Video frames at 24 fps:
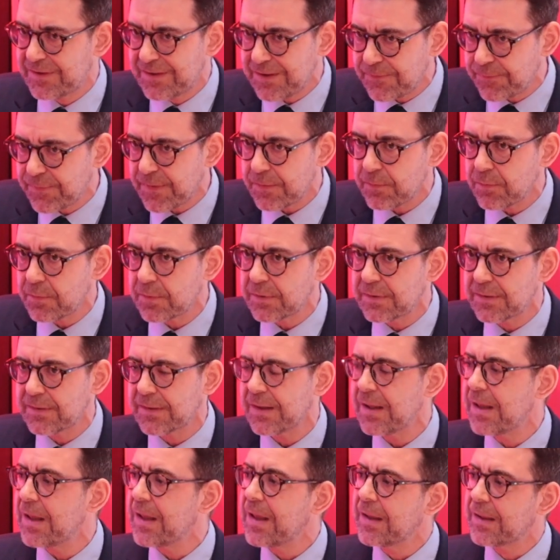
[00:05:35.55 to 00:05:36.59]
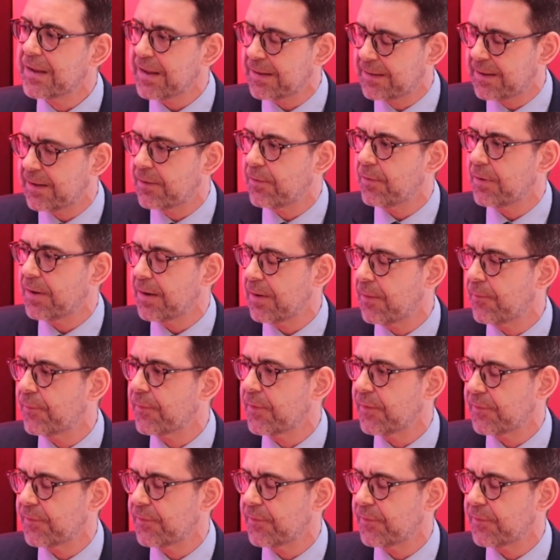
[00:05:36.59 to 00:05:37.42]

different categories of